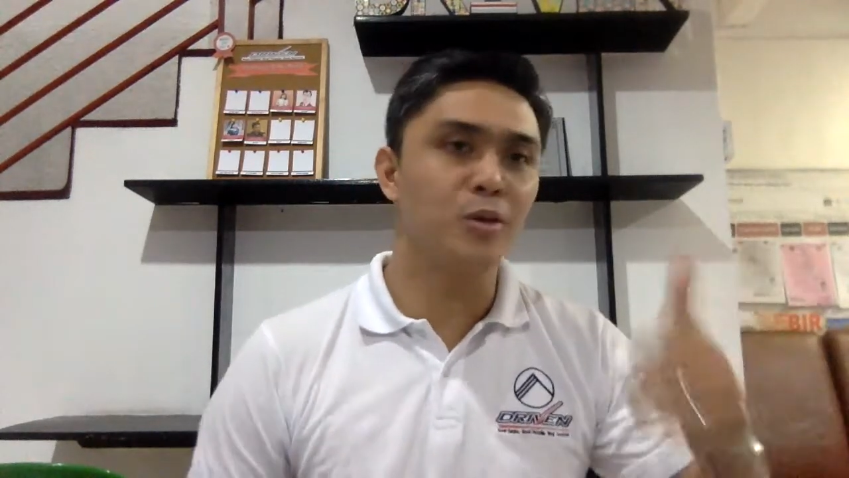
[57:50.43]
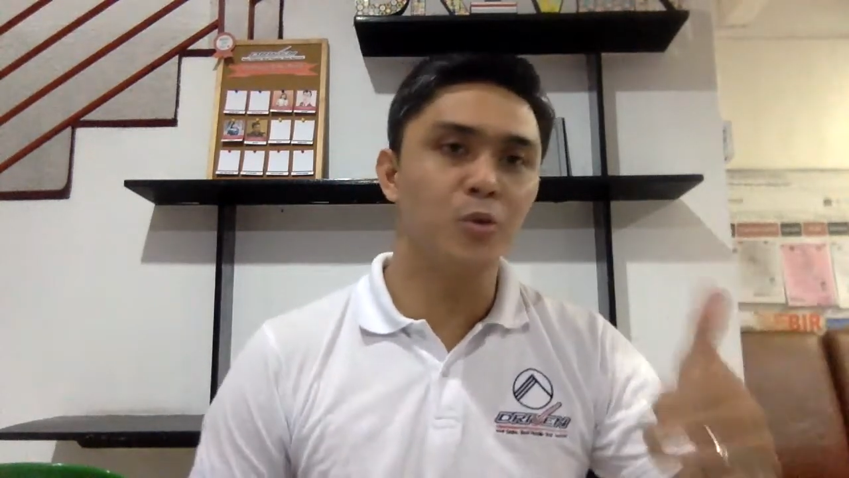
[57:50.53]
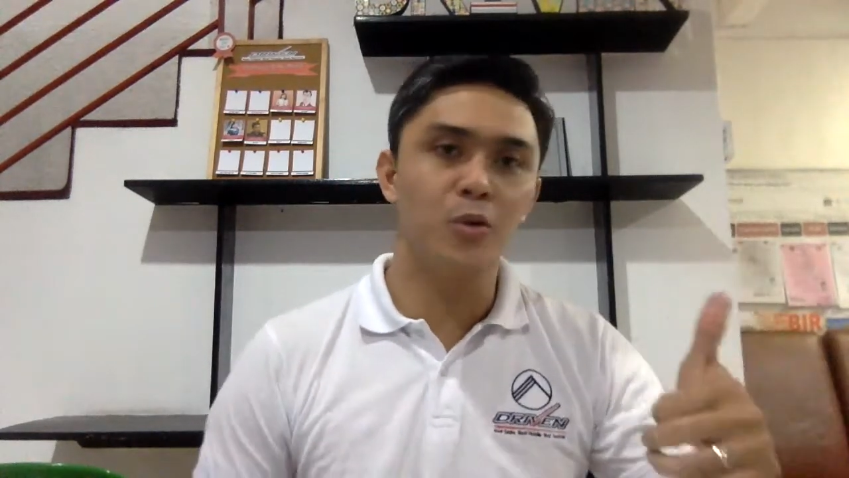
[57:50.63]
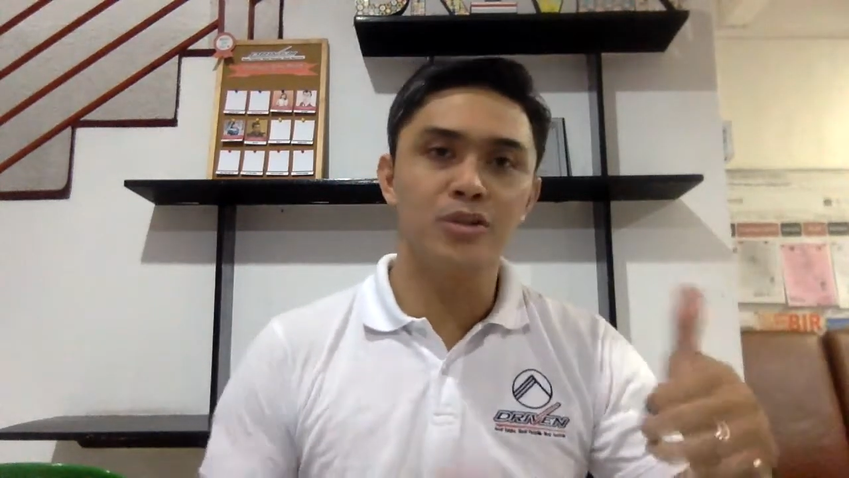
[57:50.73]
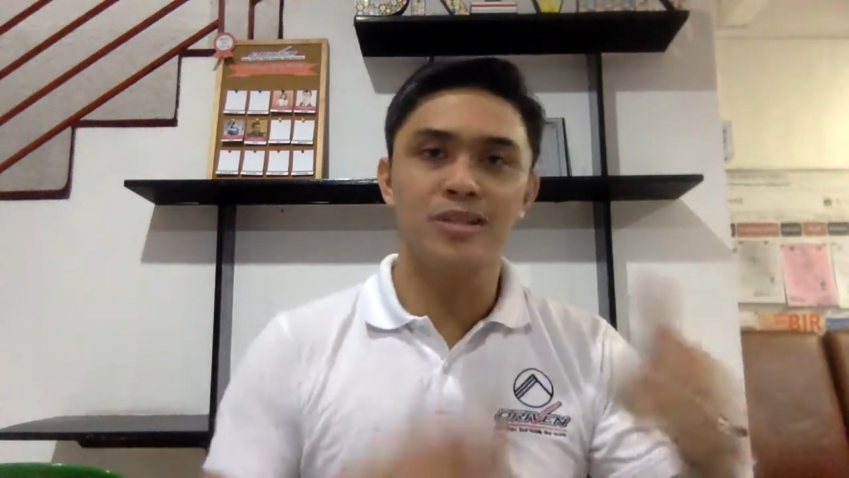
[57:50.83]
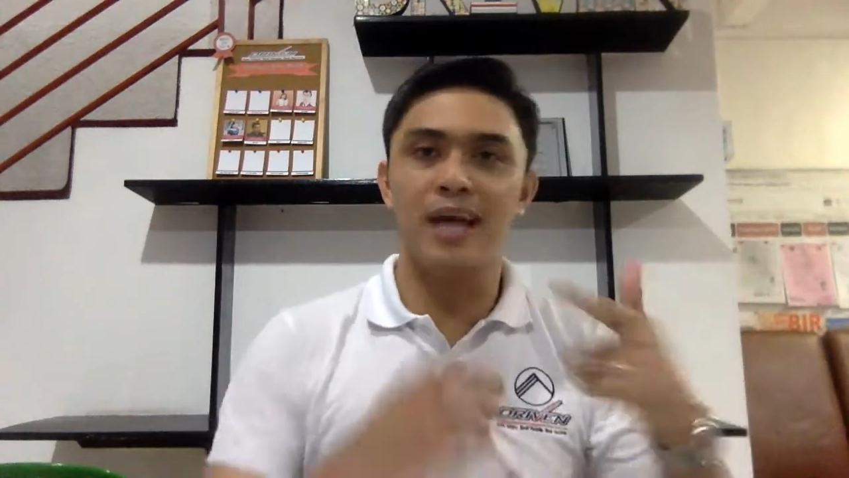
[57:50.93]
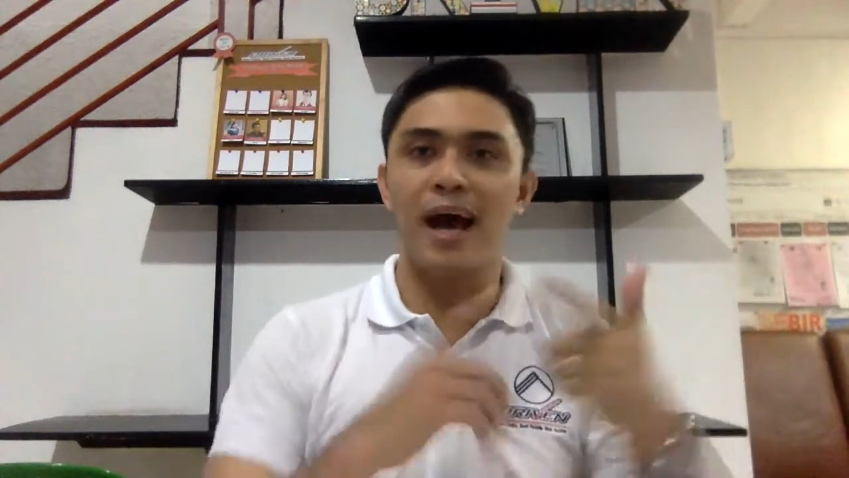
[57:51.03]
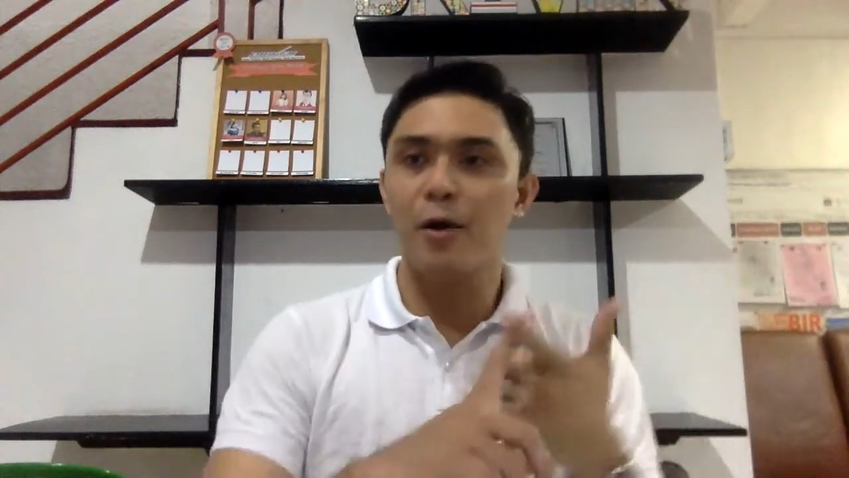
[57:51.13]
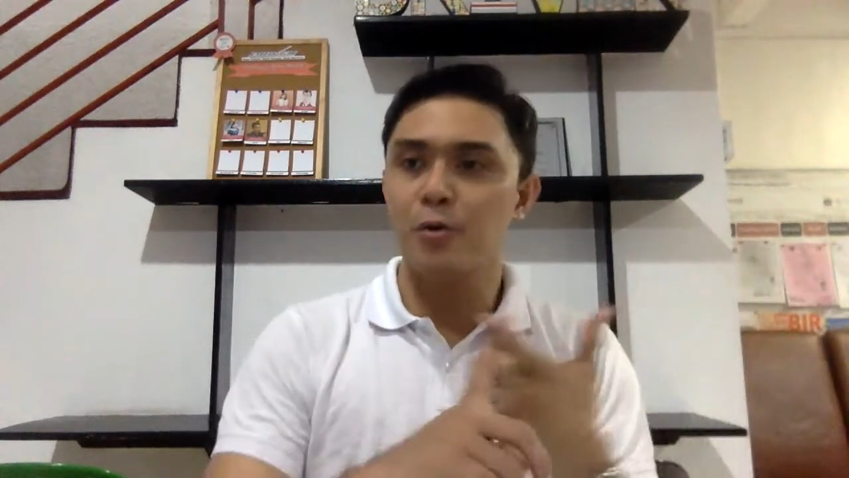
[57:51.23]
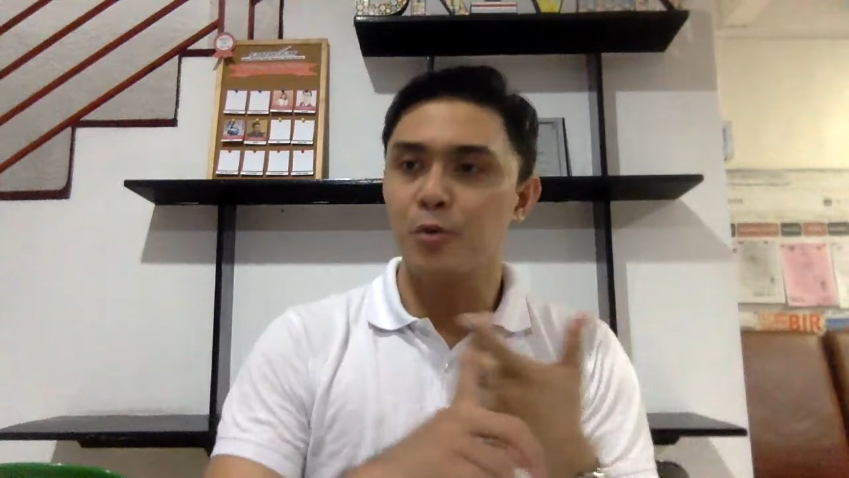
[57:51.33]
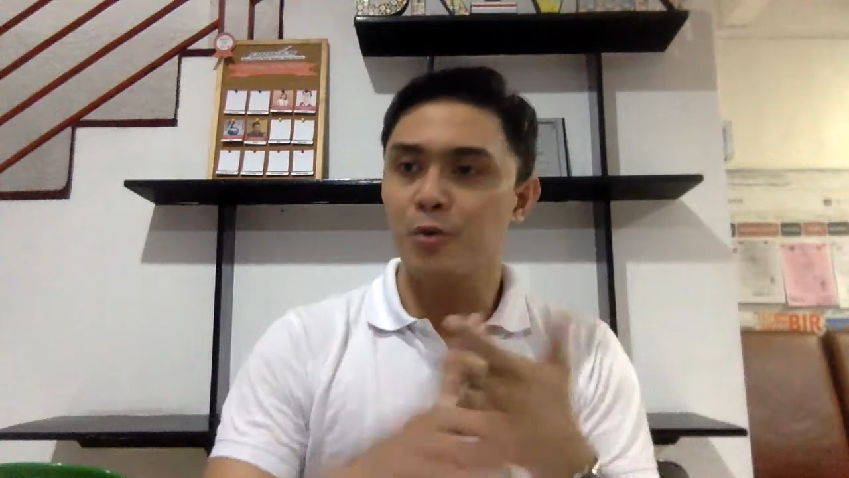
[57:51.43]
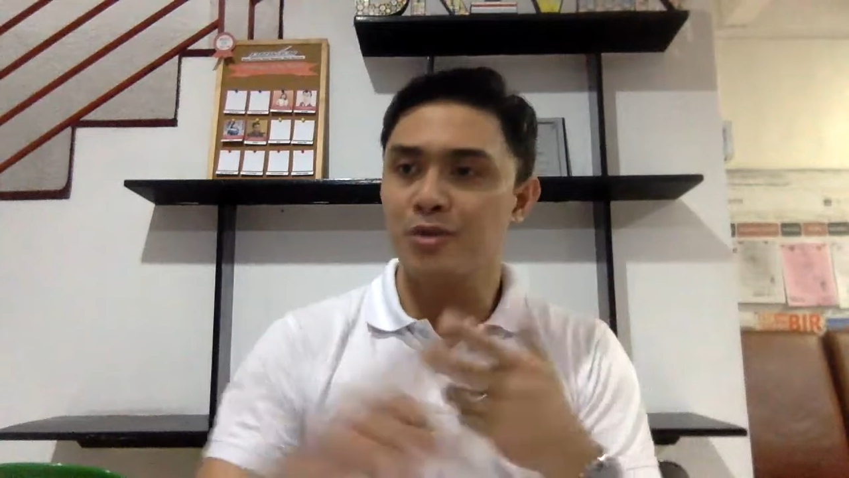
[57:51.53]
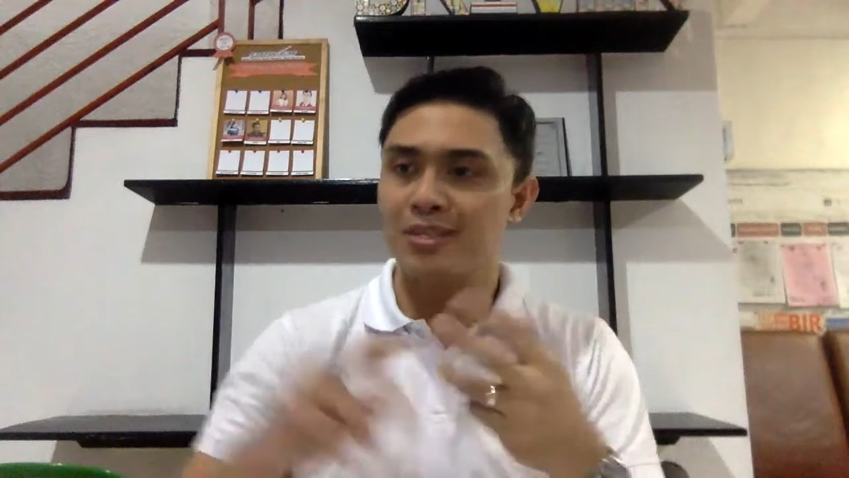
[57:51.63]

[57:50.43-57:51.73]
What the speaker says: tools, the how-tos,